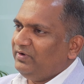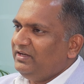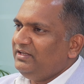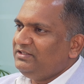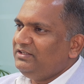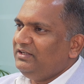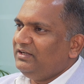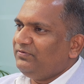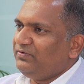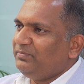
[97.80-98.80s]
one
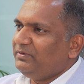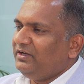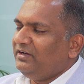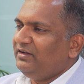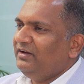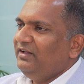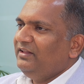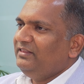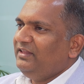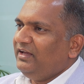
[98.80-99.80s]
engineer from there.
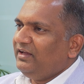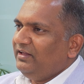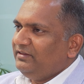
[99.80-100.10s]
They